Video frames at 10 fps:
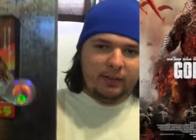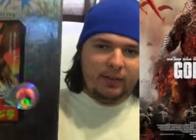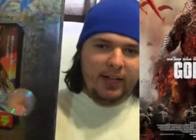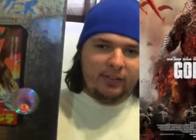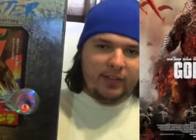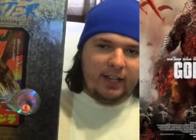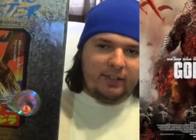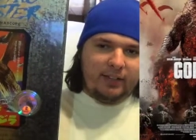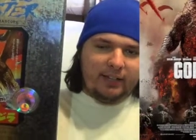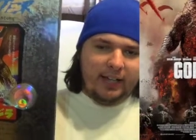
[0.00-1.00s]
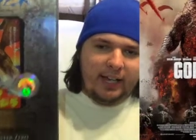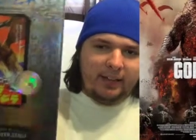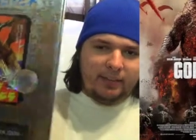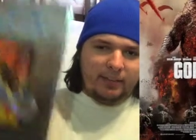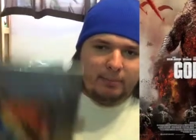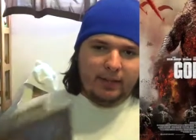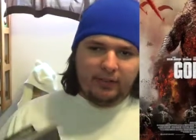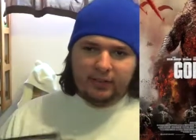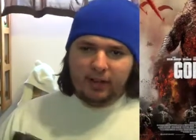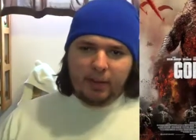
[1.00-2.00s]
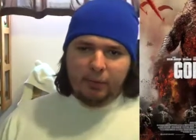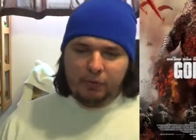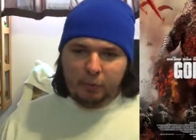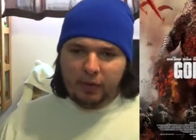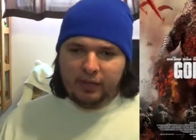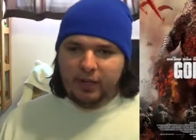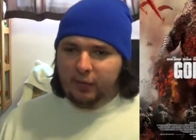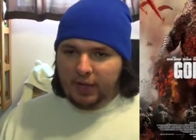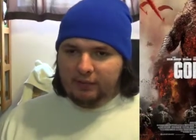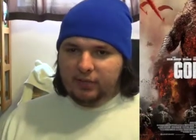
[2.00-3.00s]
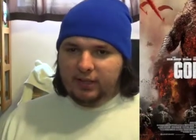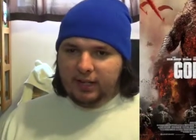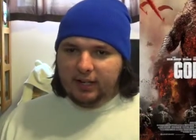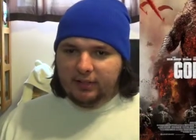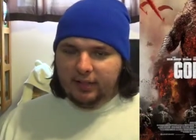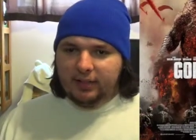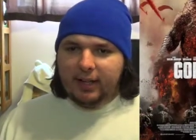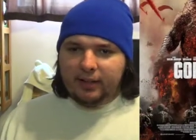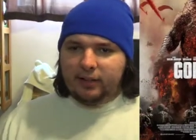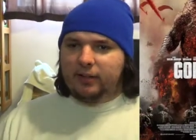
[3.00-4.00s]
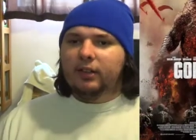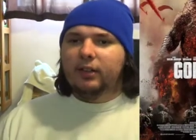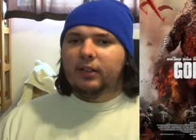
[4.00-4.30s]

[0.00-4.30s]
it has the Godzilla dance, makes the entire movie worth it. If you haven't seen the Godzilla dance,